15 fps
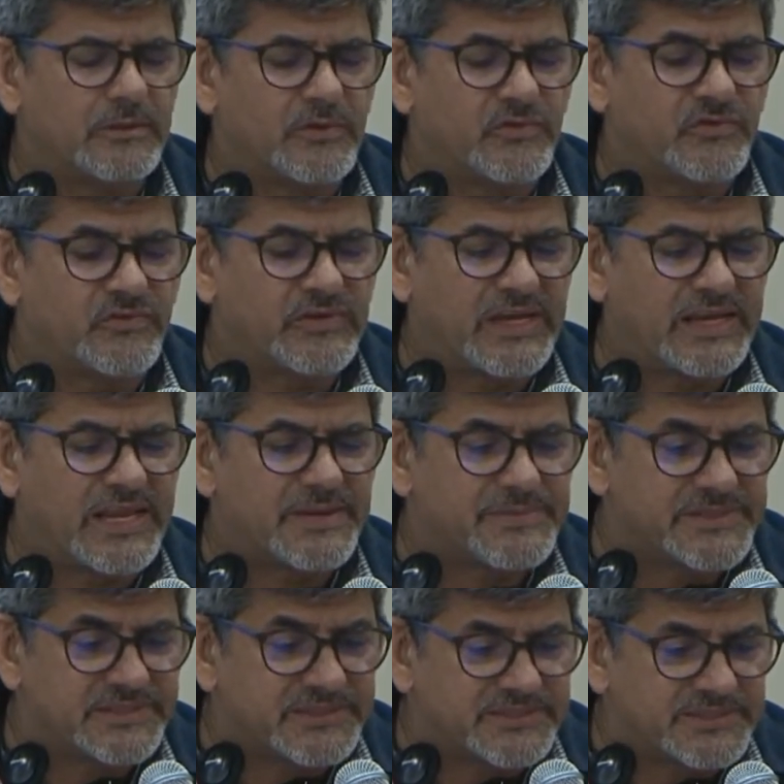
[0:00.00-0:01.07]

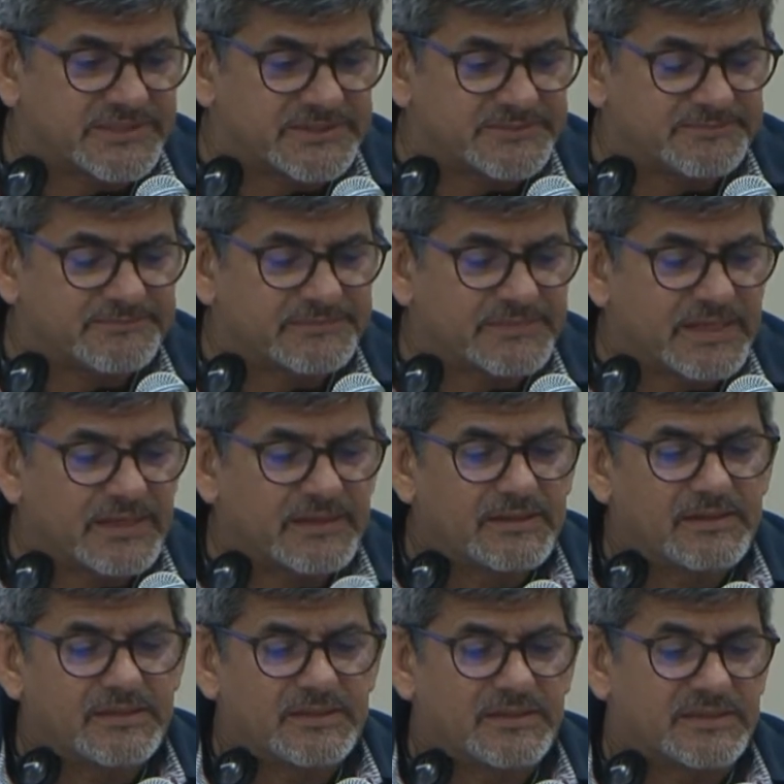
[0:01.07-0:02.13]
availability?
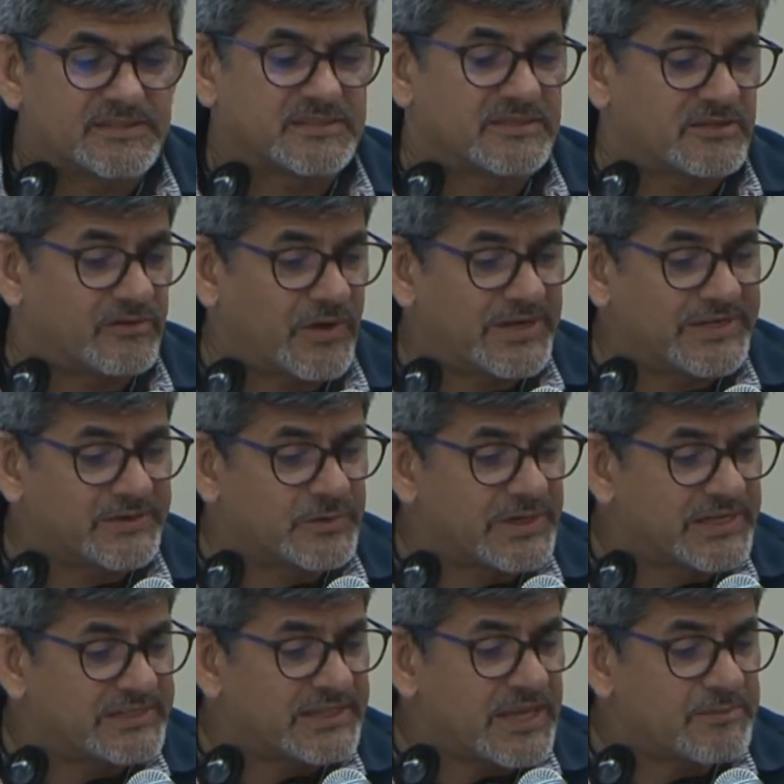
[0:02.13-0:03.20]
It's in
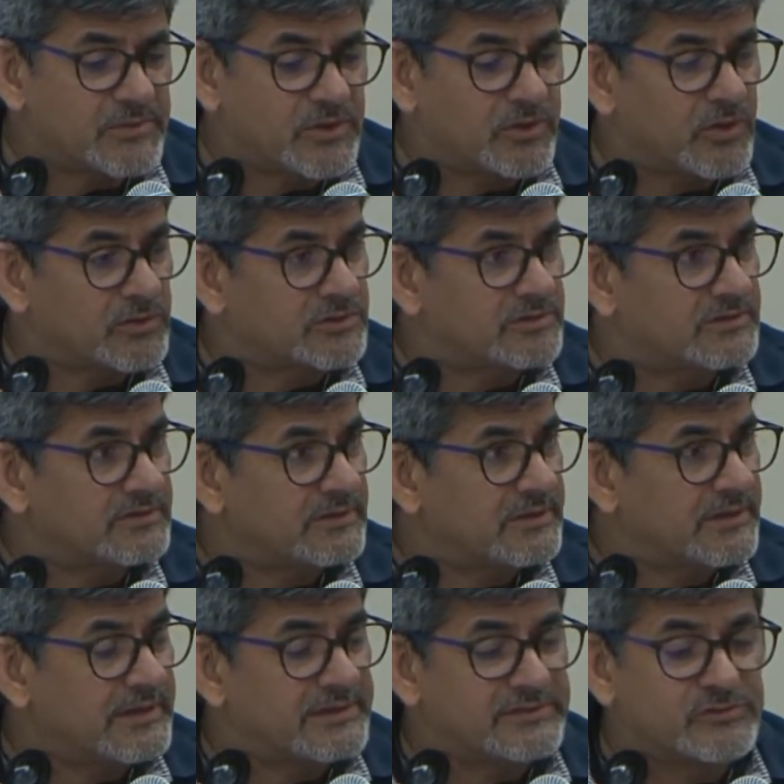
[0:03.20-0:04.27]
real time or not?
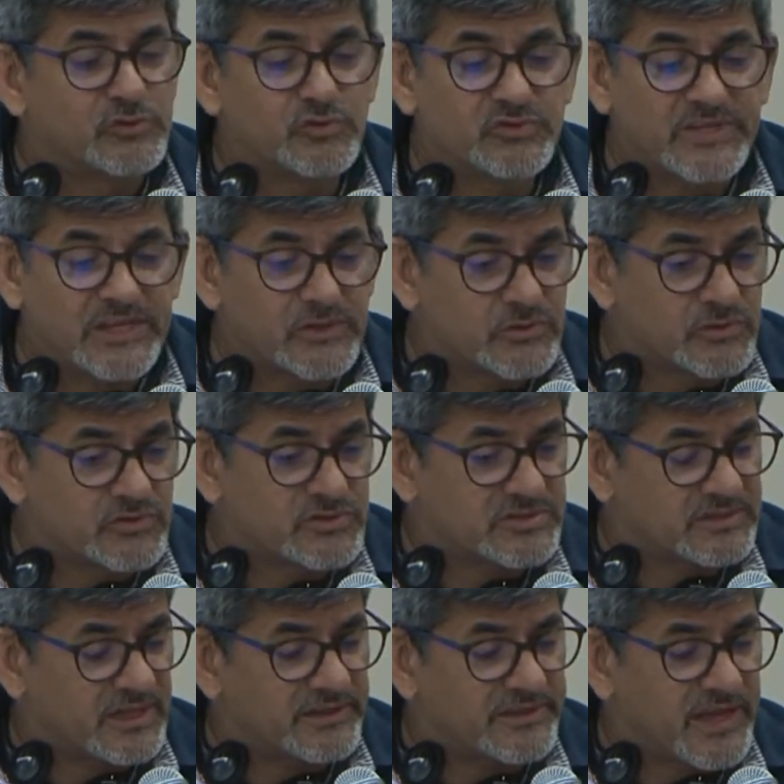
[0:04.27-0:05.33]
Do they use
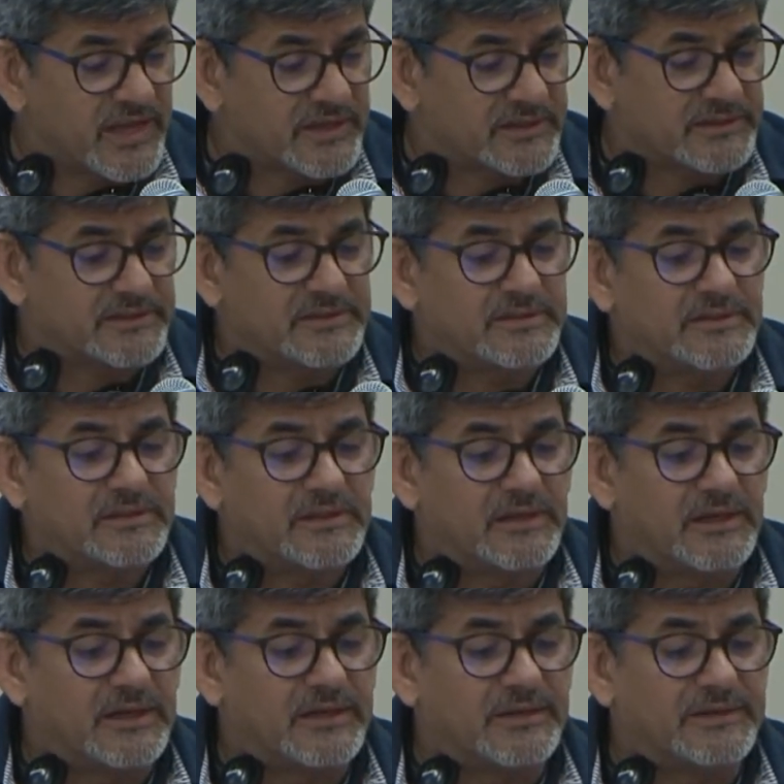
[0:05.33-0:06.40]
standard?
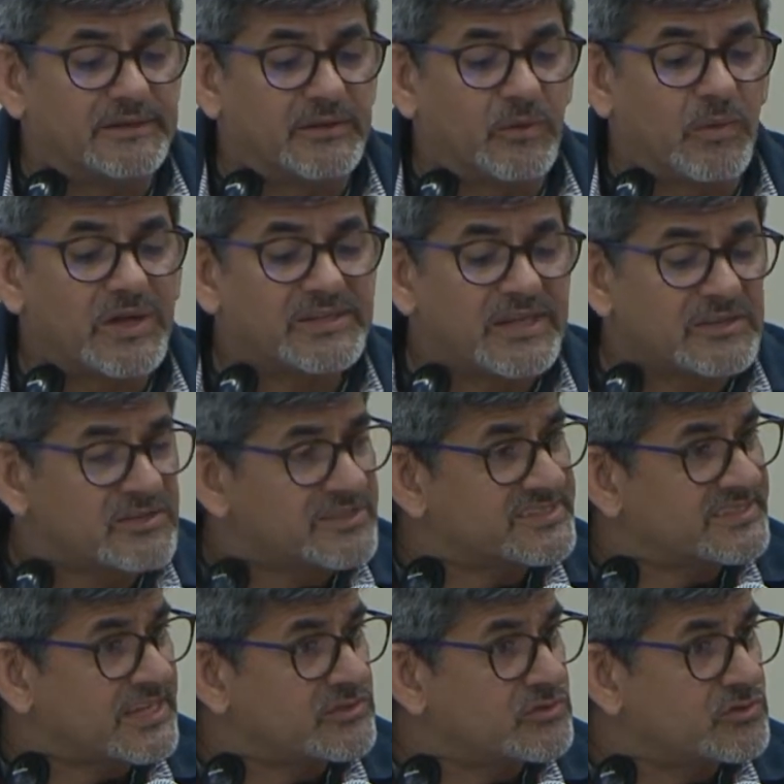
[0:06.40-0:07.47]
What are the
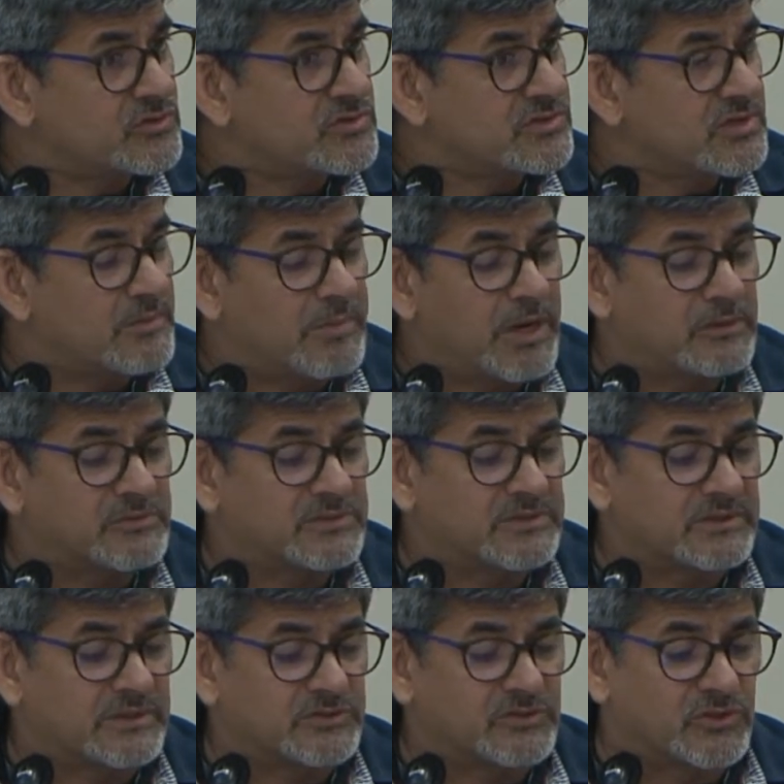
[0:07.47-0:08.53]
status about
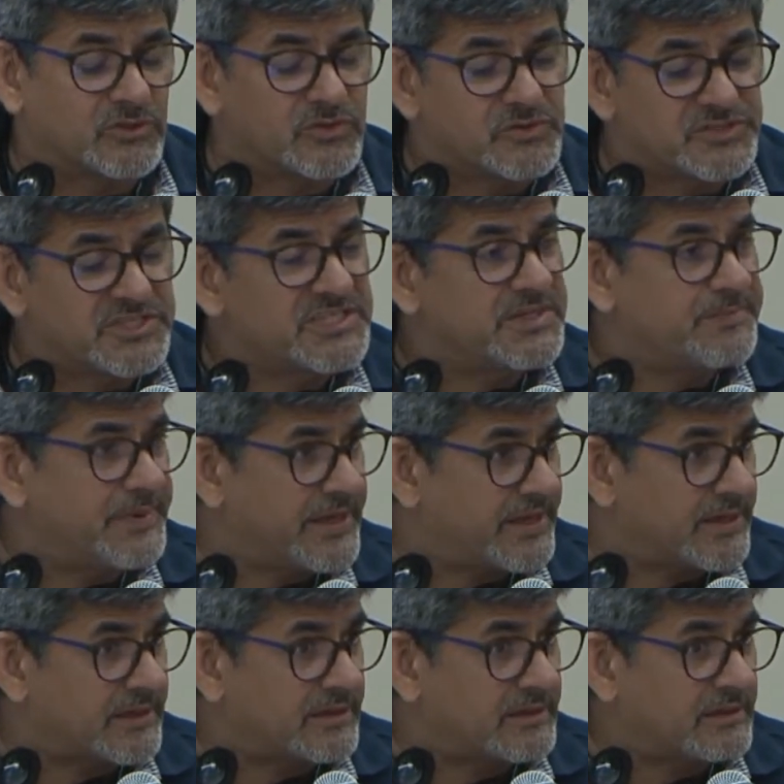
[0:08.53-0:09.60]
the
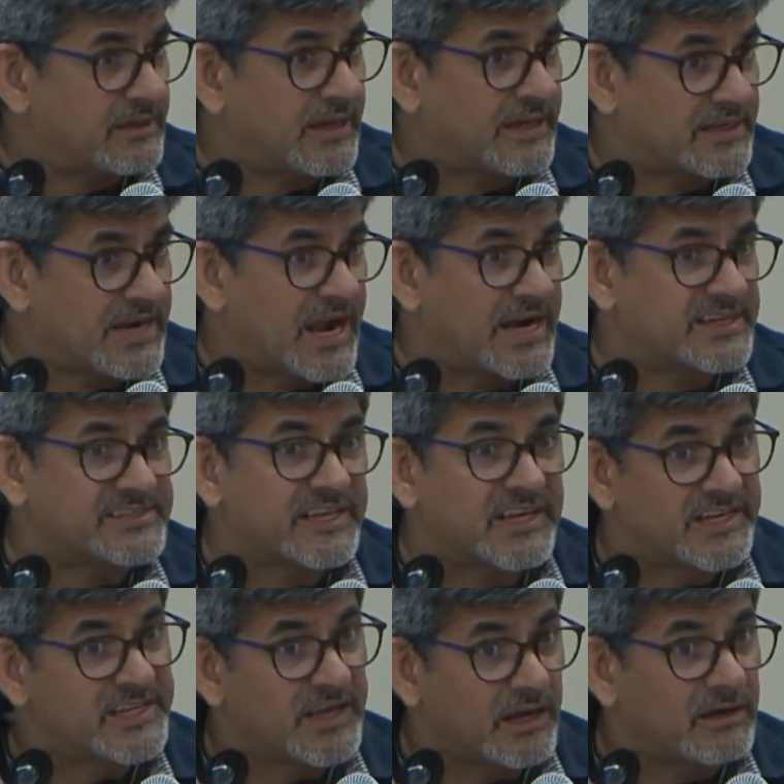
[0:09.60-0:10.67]
GDPR? Are they
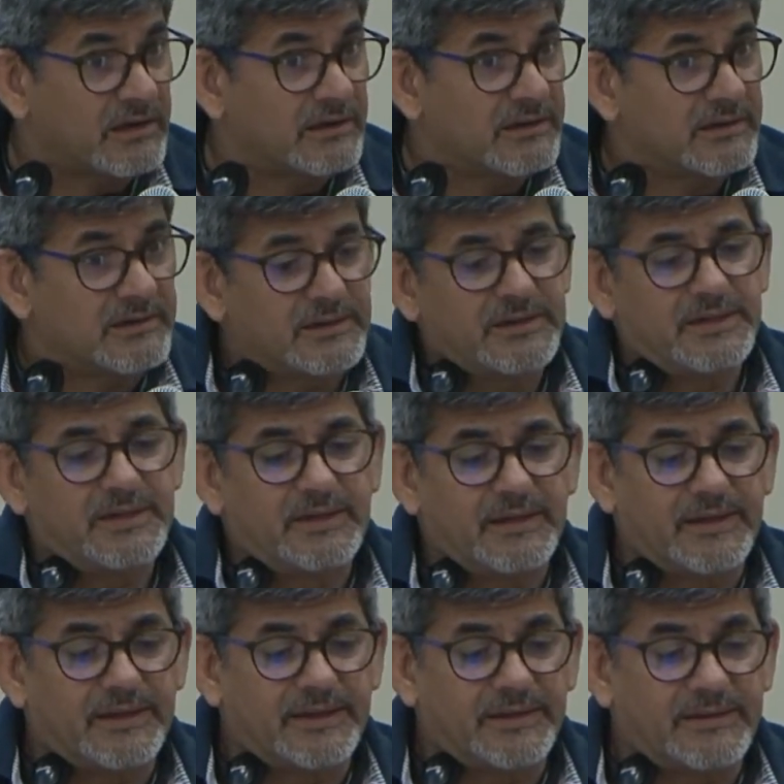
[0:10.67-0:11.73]
legal?
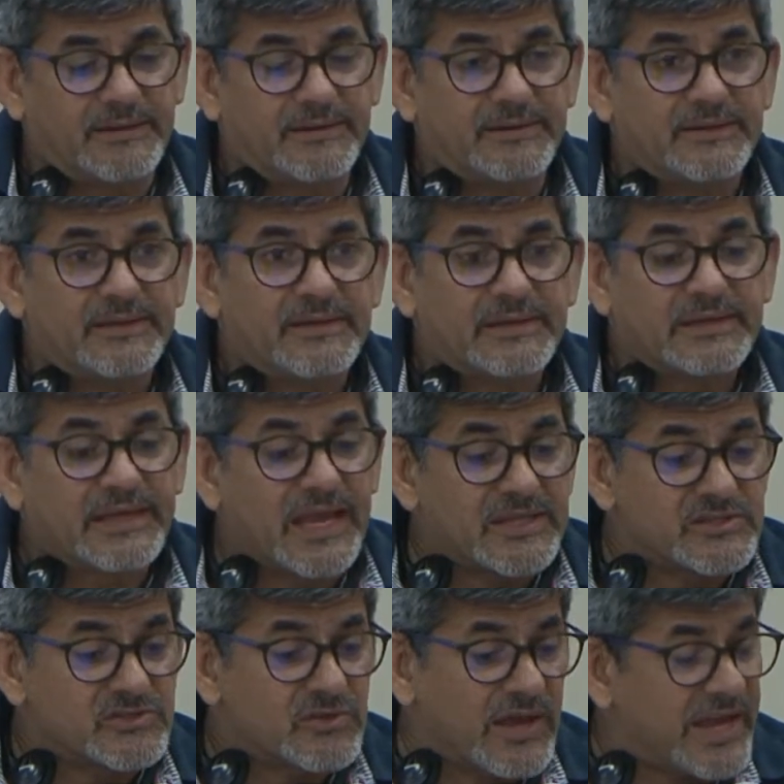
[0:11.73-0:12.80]

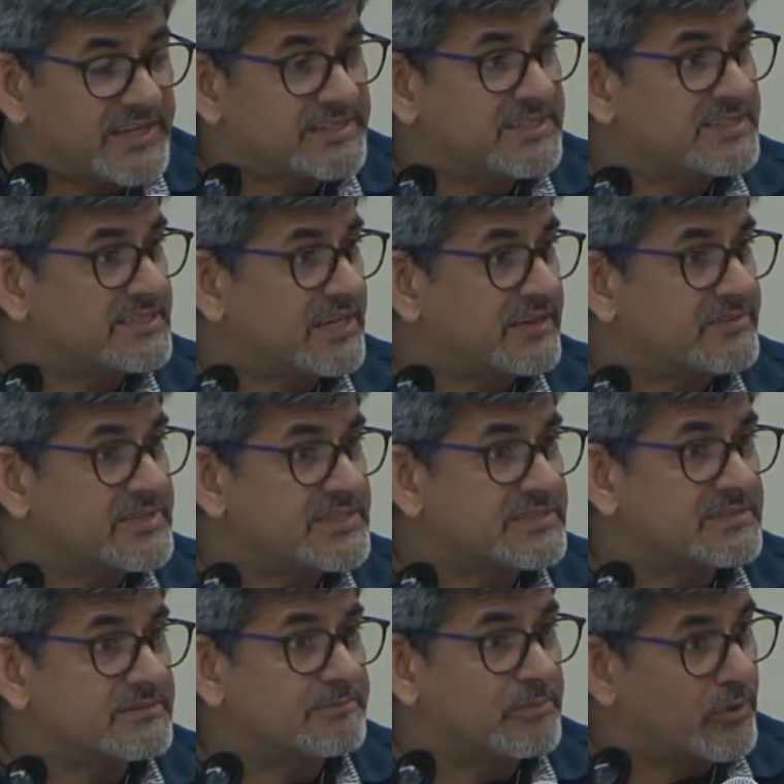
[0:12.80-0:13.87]
Can the IT
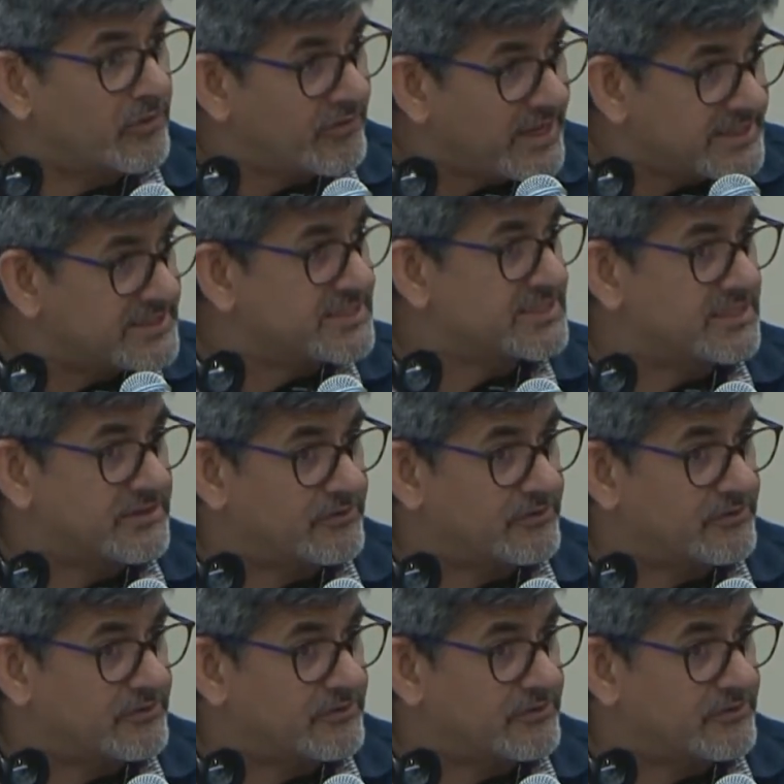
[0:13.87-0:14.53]
service provide this